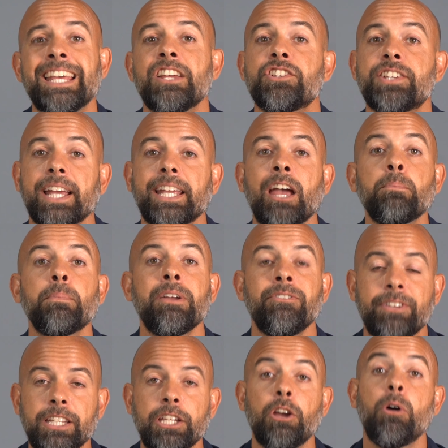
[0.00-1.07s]
check out my
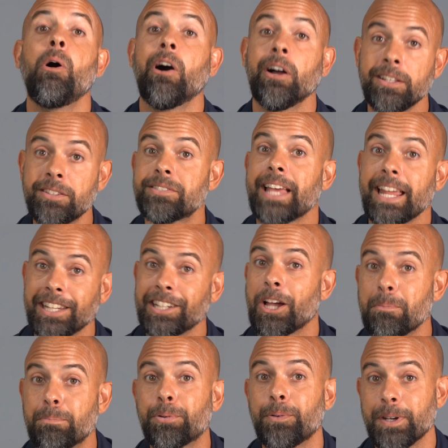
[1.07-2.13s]
video on setting
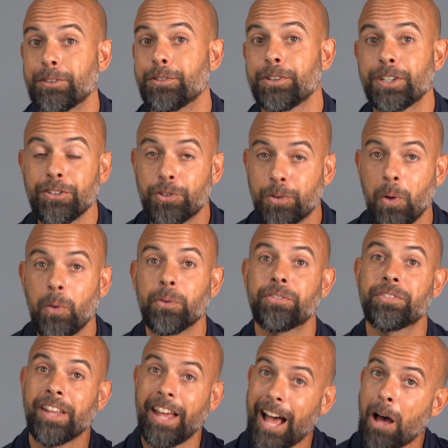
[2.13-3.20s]
up parental controls.